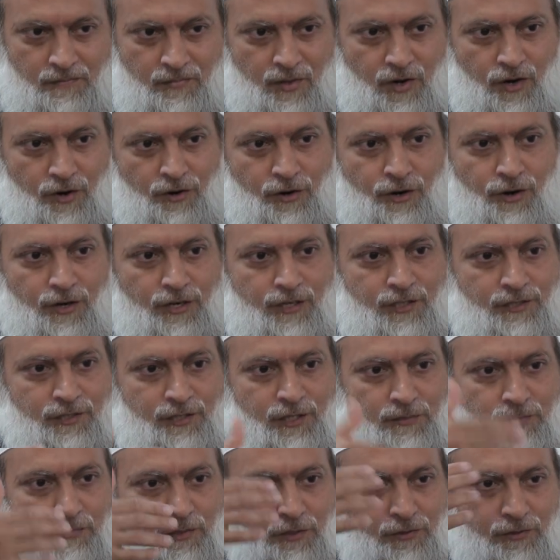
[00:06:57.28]
There are
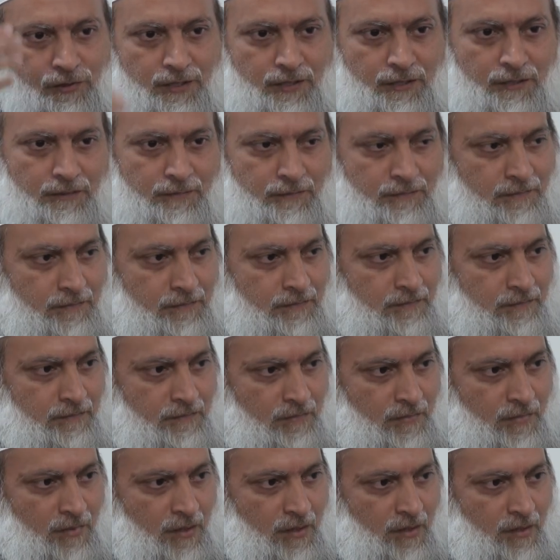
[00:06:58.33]
curtains in between.
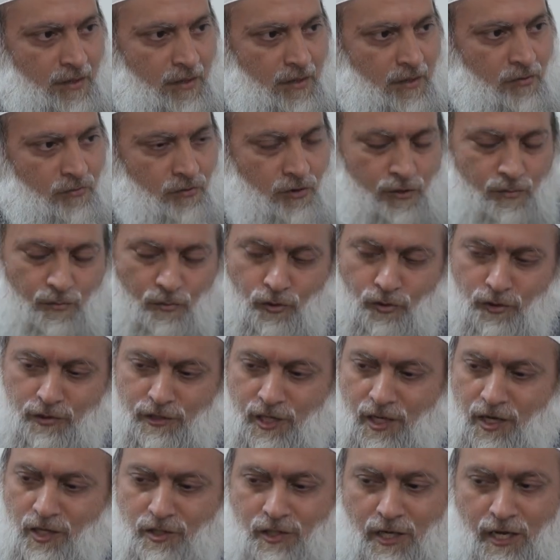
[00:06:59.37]
With
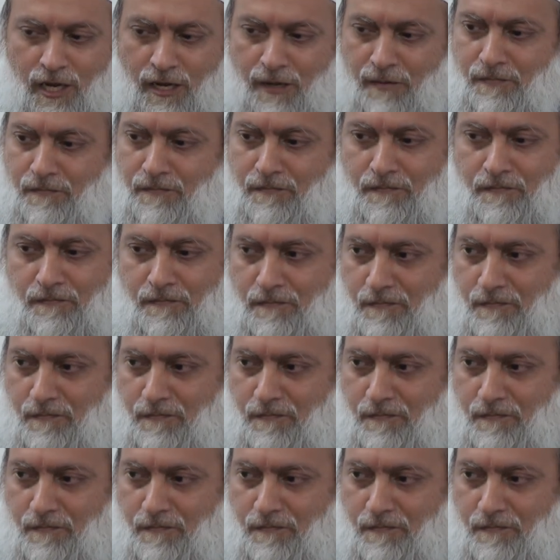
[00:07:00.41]
Musa al-Islam,